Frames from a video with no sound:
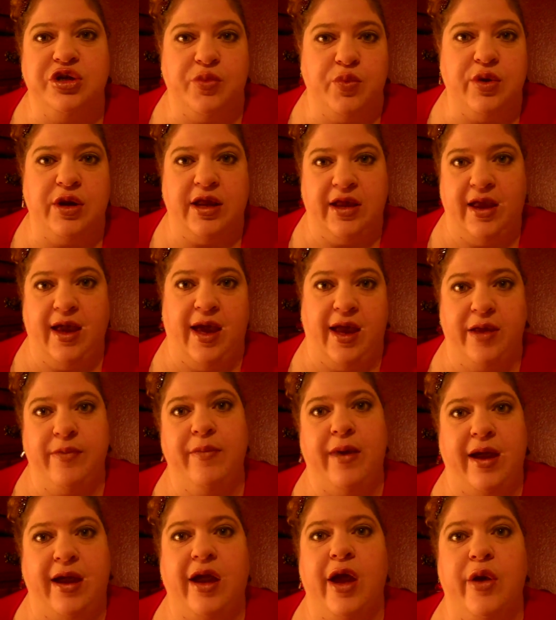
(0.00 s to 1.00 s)
and when he ate
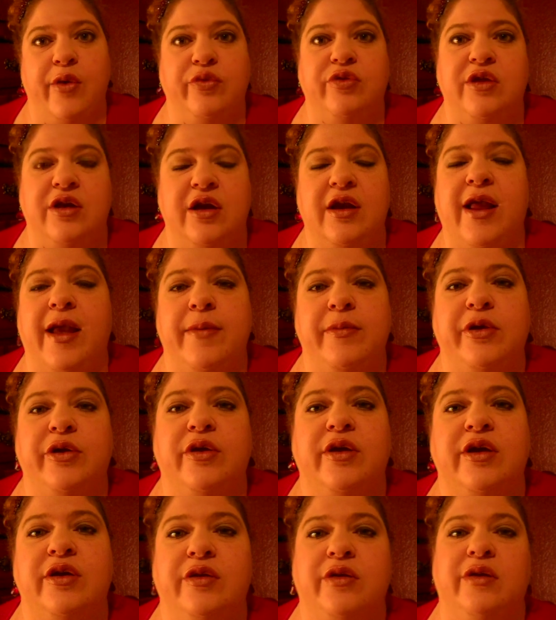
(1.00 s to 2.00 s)
my goat, that it damn near
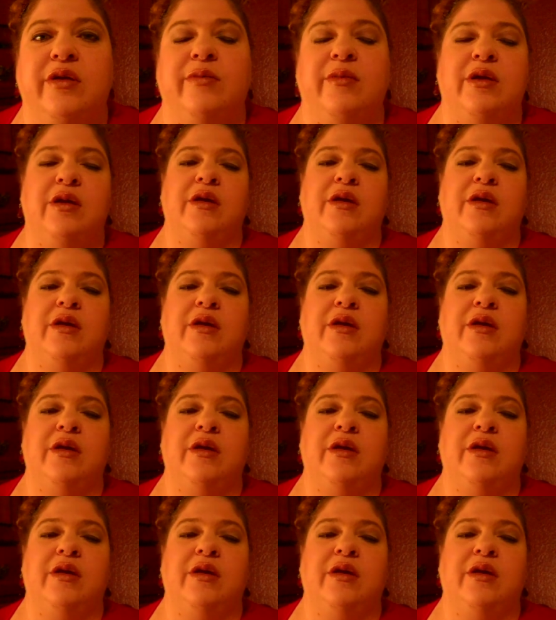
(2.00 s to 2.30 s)
killed him.